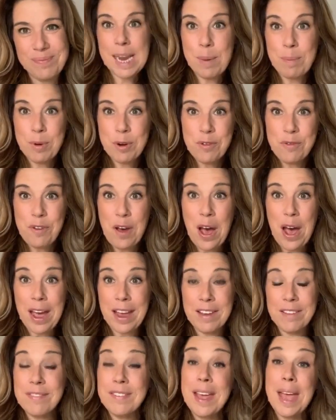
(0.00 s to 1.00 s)
Number
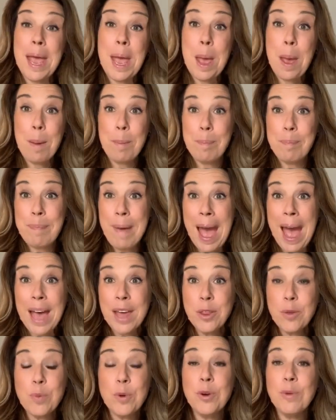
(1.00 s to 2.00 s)
five,
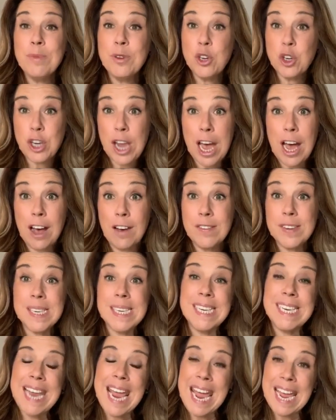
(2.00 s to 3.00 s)
bathroom shelves
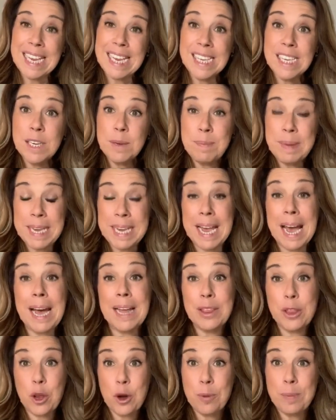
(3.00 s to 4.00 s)
tend to be a
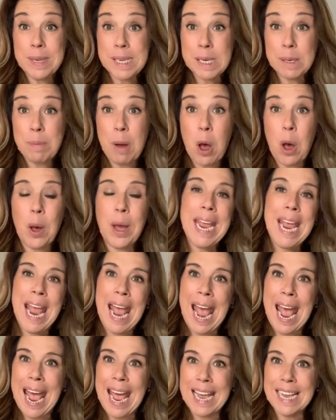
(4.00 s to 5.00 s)
little bit small,
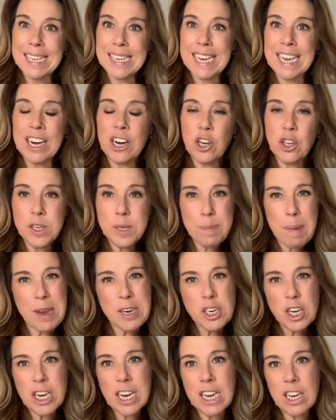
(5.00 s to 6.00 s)
and in all,
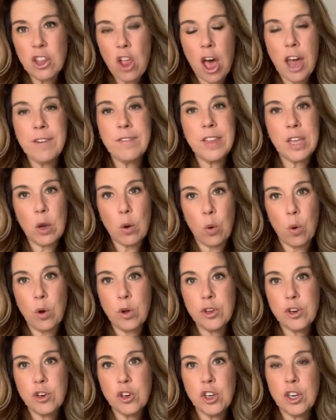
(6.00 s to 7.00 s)
especially a lot of the
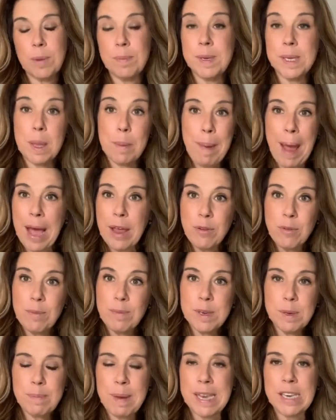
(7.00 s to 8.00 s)
older ships, the
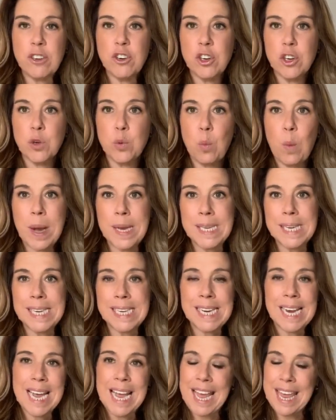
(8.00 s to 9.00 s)
bathroom space just
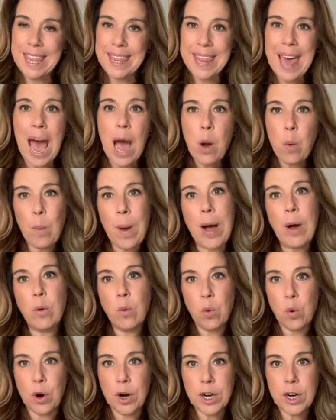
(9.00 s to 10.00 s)
wasn't that well
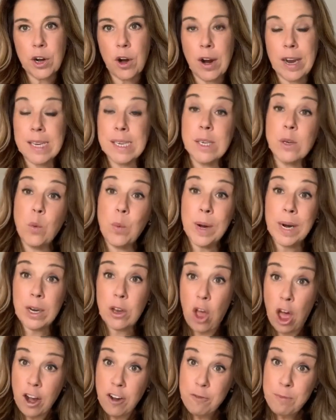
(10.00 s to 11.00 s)
organized. So what a
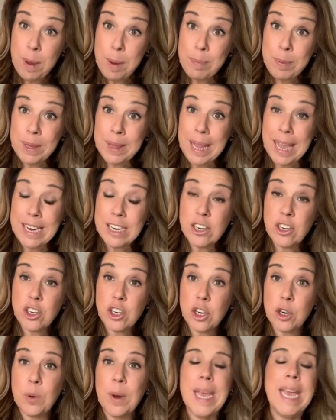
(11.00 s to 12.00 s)
lot of people like to
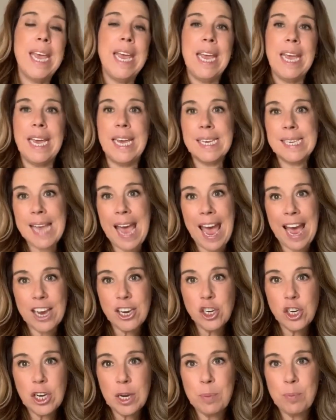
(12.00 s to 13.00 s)
do is
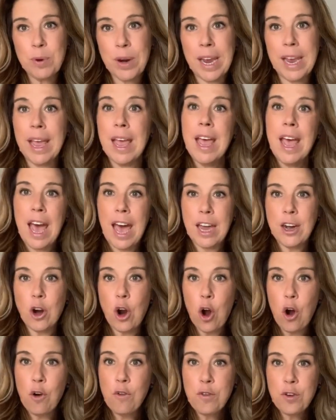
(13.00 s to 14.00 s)
actually bring an
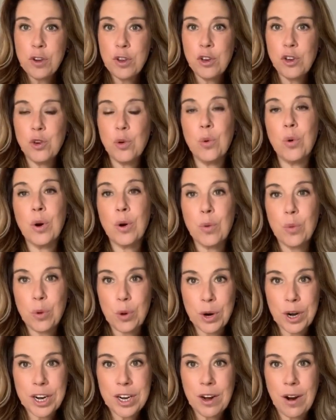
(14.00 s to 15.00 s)
over-the-door
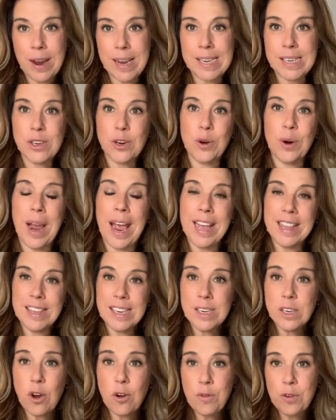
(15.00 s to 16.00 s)
organizer. And
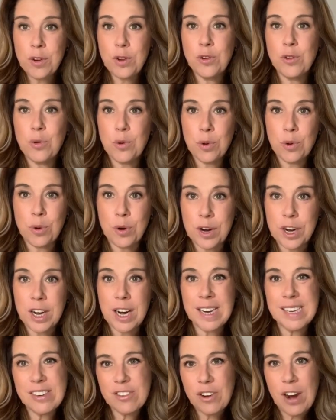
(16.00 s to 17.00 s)
this over-the-door
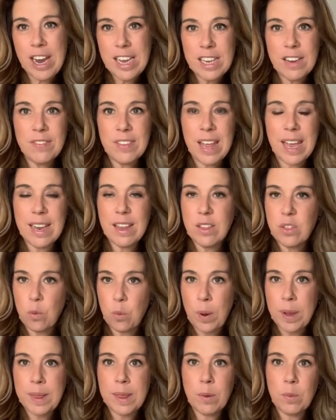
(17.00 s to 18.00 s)
organizer, kind of like the
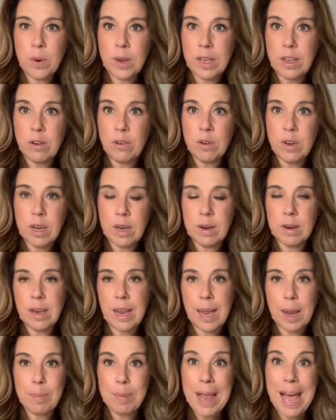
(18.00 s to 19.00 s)
one that you can,
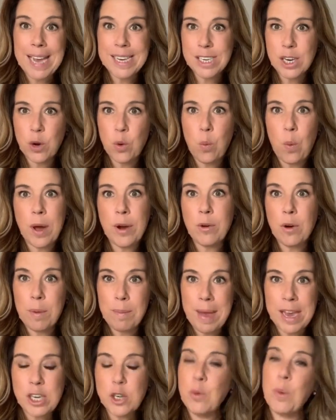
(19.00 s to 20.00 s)
like a plastic one or a
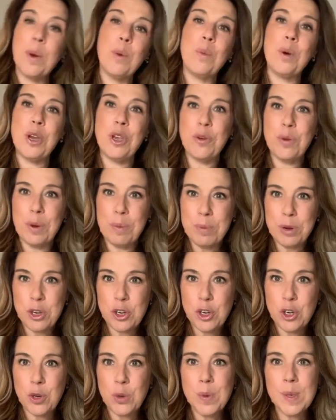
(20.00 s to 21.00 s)
mesh one where you can put
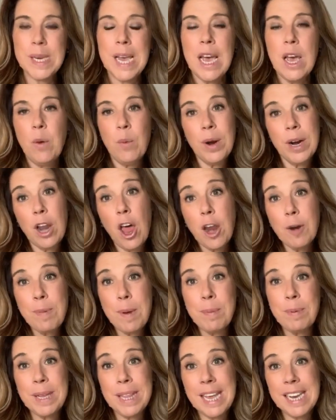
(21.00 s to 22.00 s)
shoes. What a lot of
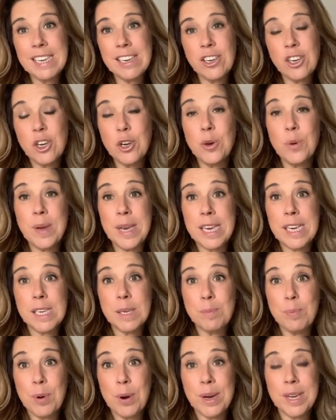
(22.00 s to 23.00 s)
people like to do
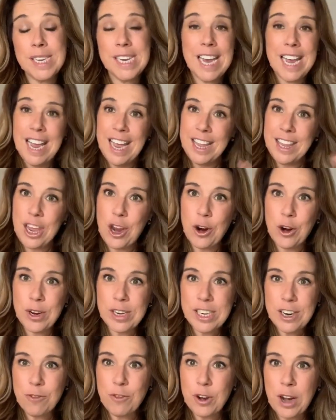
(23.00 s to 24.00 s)
is put
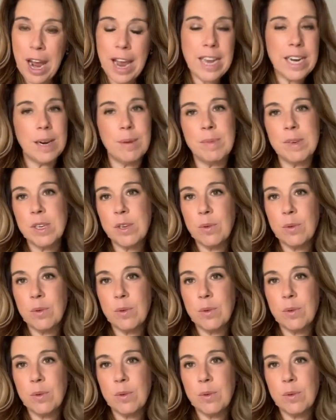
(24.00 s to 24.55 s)
their different items.